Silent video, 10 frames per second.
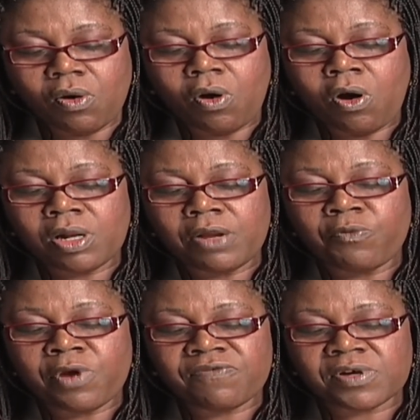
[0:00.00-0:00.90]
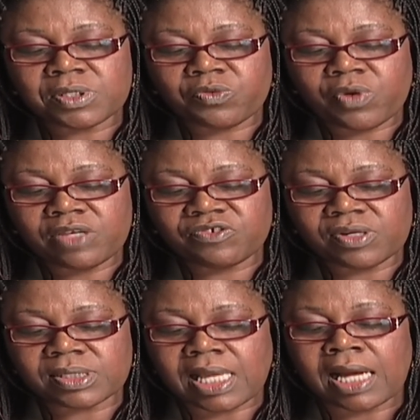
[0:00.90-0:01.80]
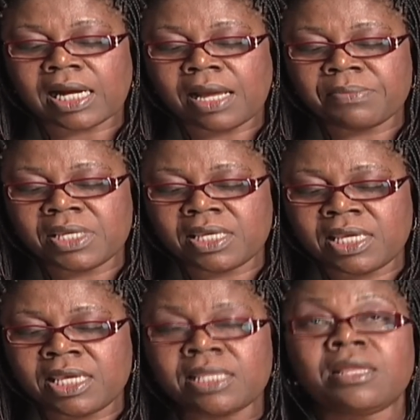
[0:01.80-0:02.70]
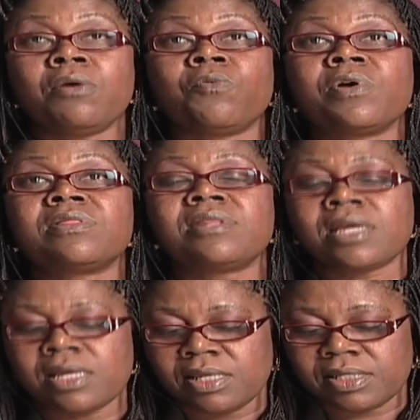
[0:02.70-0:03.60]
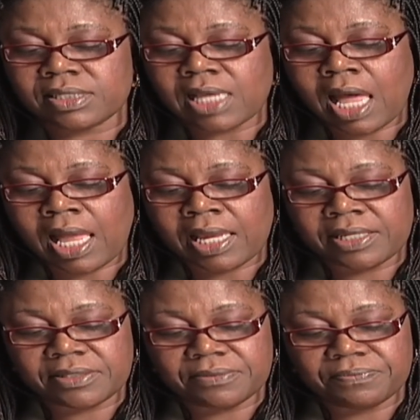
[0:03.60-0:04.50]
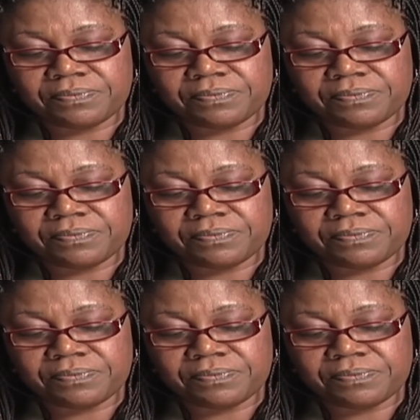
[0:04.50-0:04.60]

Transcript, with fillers: all the river's creatures are coming in with the tide.